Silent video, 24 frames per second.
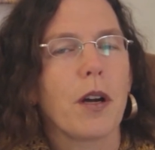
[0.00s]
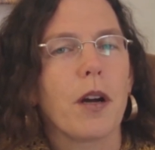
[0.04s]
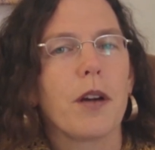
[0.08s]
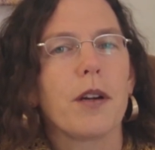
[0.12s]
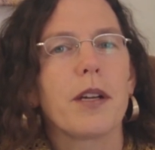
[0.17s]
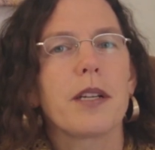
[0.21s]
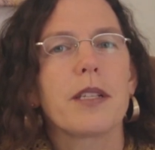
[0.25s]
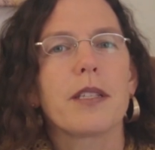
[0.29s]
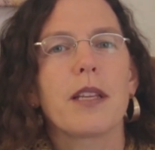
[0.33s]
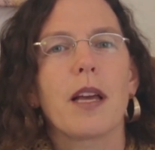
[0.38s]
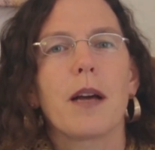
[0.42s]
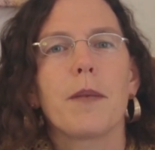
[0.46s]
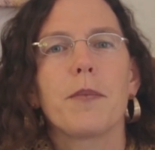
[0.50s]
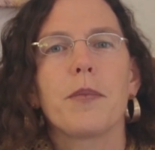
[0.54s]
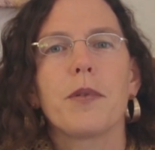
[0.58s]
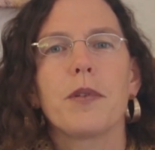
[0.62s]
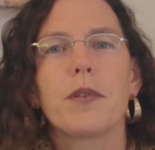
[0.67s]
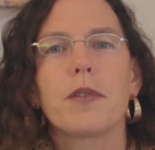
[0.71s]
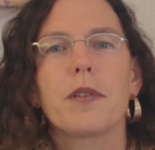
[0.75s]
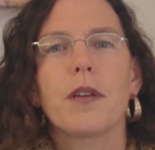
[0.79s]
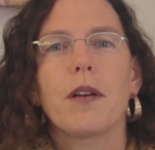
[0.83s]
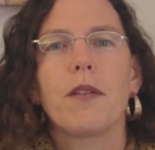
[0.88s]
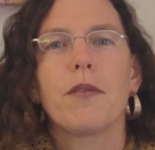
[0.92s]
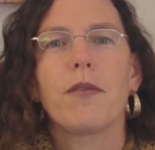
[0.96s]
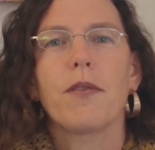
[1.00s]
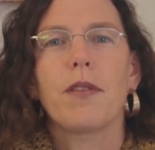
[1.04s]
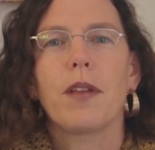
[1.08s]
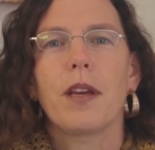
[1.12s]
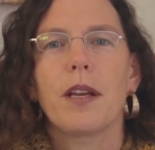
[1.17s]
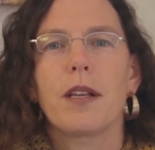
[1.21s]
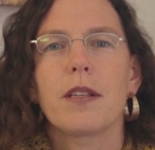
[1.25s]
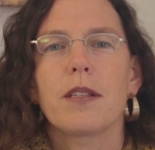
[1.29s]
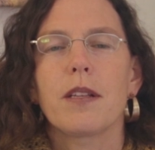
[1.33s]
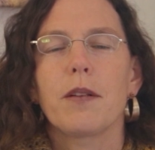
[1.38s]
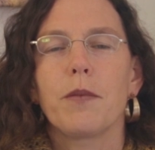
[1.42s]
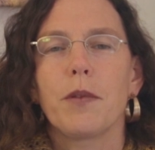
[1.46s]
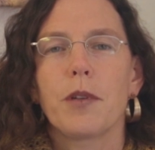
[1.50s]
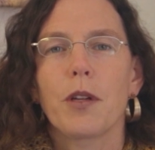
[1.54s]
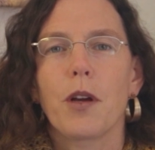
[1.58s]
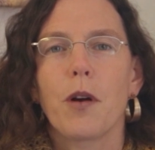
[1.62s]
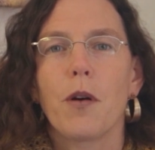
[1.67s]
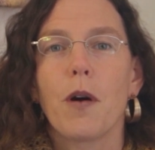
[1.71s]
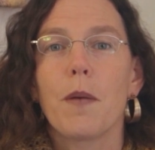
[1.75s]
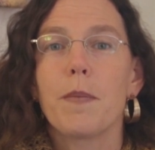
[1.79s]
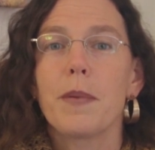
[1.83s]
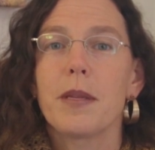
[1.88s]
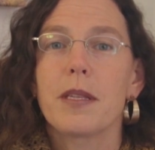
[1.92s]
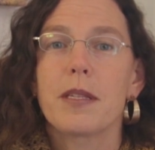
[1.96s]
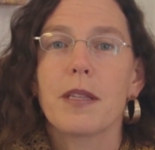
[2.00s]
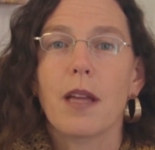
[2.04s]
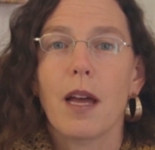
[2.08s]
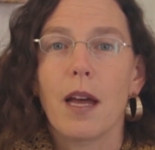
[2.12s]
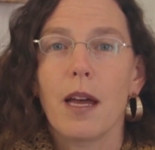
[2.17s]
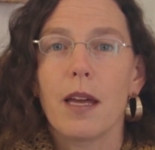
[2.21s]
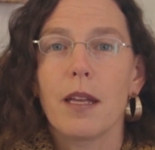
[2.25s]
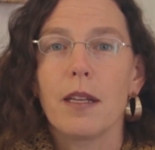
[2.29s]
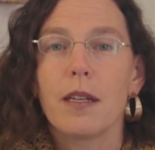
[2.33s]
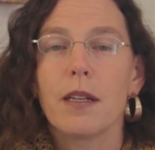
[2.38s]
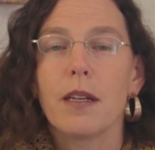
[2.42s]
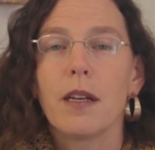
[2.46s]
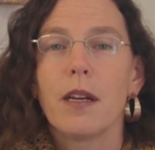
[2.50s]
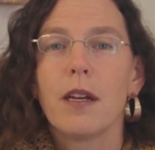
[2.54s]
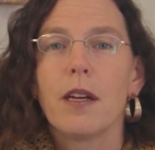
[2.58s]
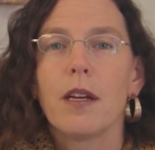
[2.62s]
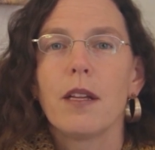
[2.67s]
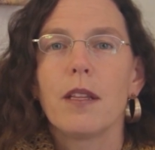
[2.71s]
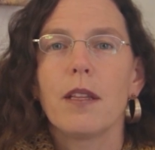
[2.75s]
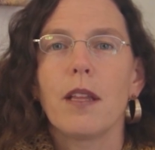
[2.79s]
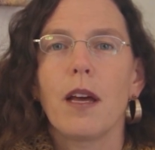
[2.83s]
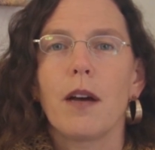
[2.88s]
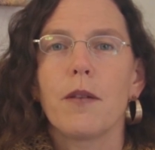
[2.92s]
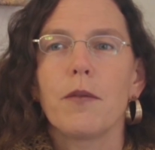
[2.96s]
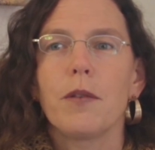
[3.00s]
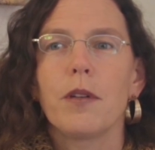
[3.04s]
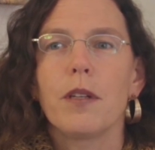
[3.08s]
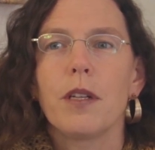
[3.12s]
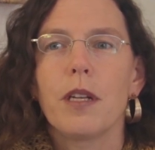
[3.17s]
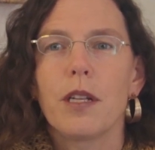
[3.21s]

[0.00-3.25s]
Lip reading: are examples of things that would go up inside that